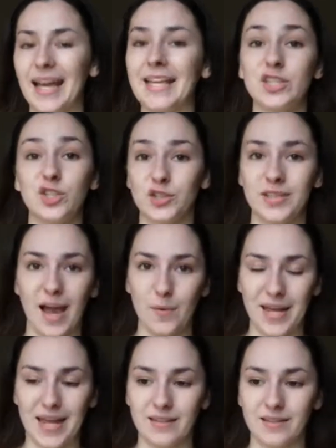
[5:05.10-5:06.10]
It's just
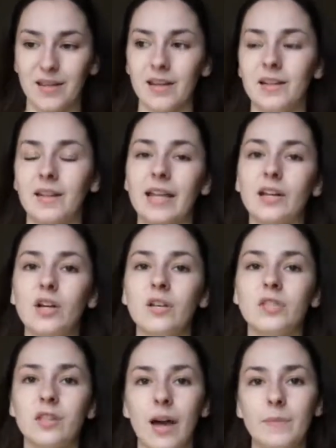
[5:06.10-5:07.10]
how it is. Like, look
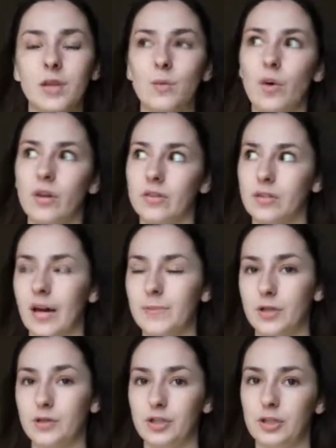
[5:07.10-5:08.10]
at the time zone one and the time
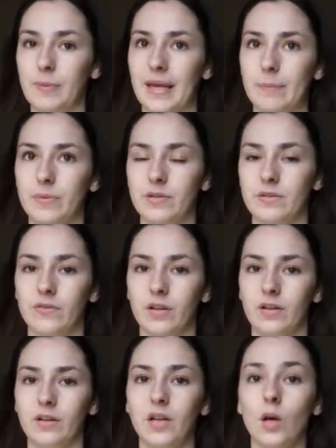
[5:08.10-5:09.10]
zone two papers
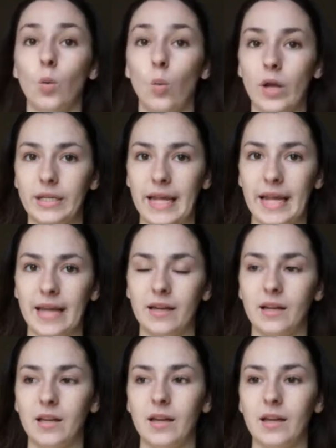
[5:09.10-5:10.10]
for 1
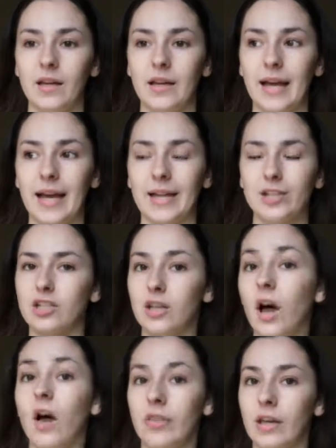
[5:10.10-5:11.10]
year and just
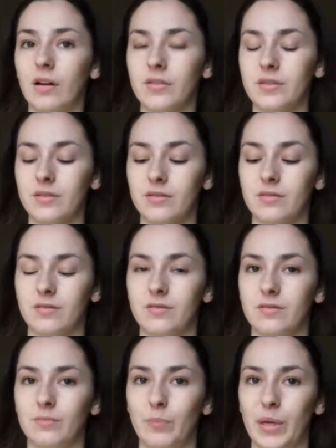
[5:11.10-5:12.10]
learn the answers,
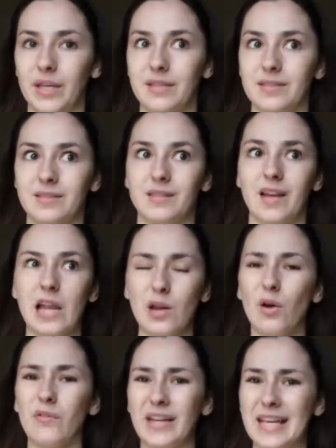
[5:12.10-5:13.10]
because a
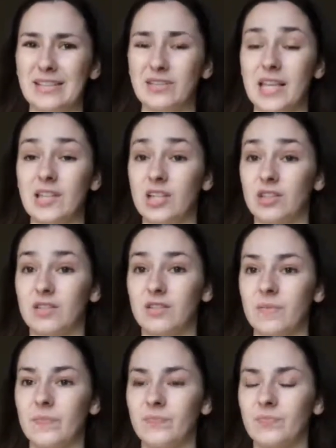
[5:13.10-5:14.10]
lot of it is they're
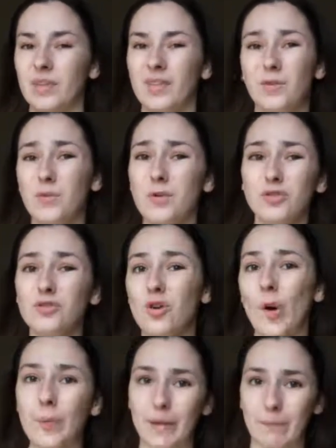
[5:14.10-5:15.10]
almost just
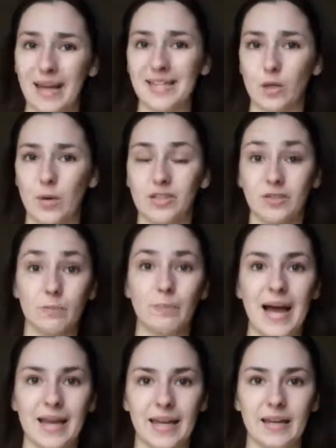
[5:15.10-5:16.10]
copy and paste the questions
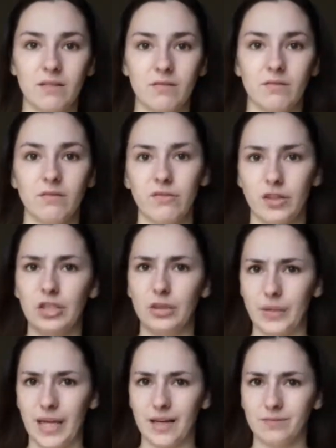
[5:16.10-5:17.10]
back in for the
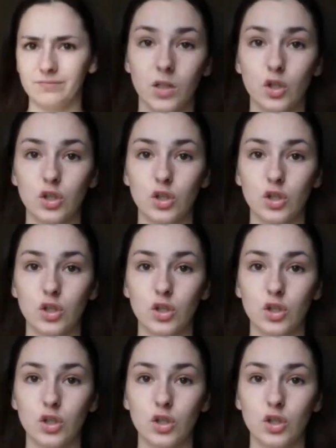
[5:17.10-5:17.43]
new year.